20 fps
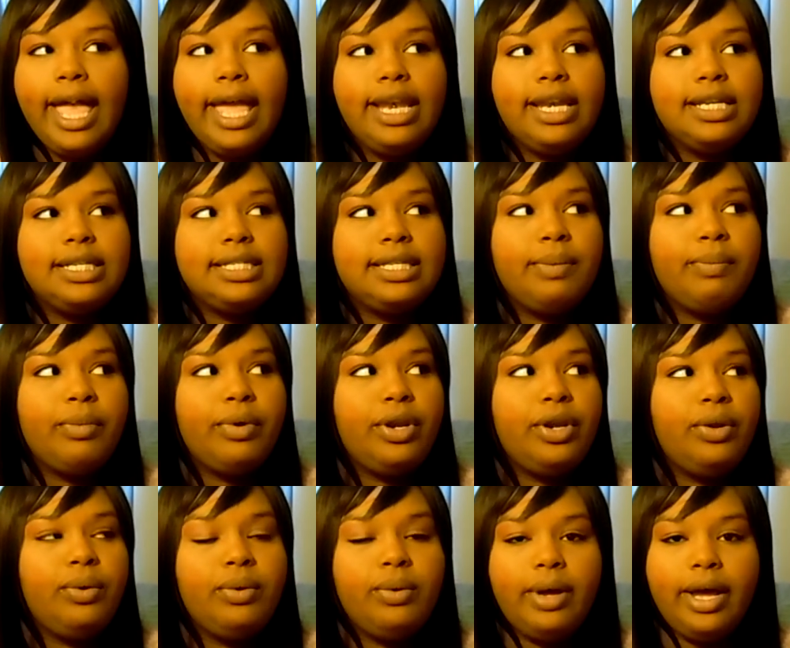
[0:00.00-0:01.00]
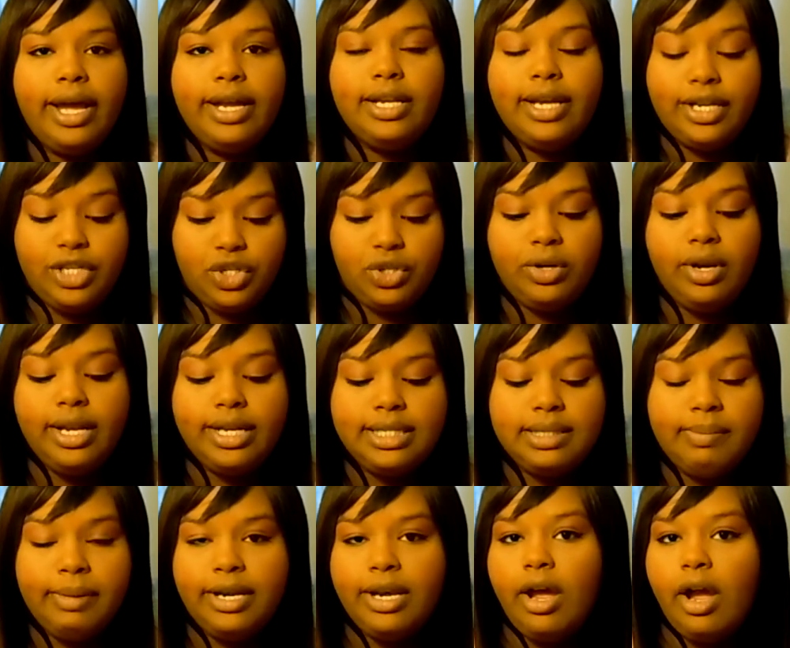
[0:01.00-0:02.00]
And to someone who I
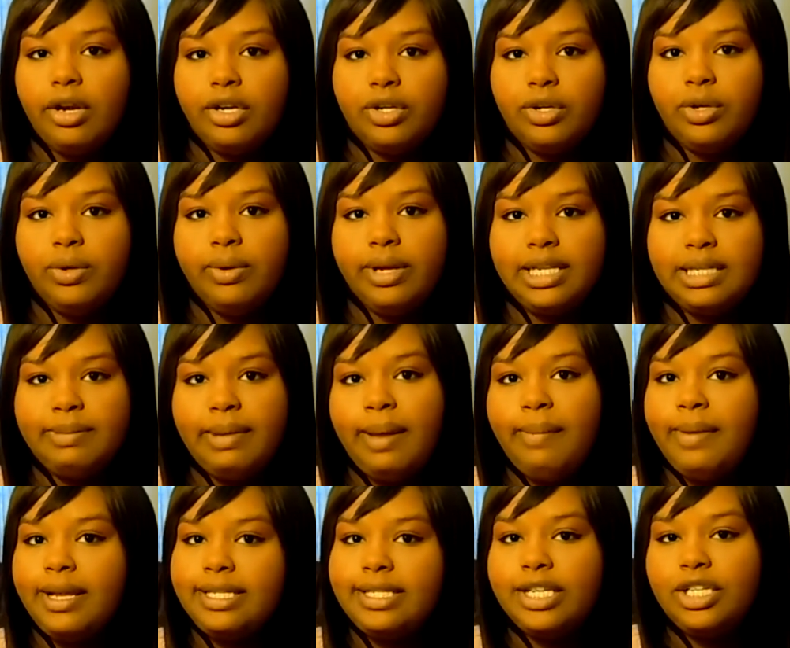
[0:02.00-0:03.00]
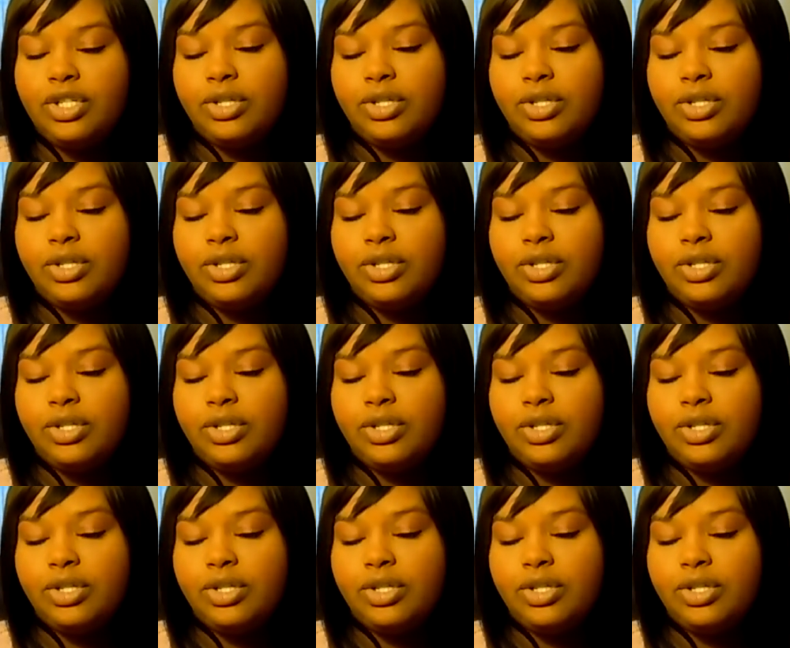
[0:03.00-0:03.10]
trust, my doctor, who has my best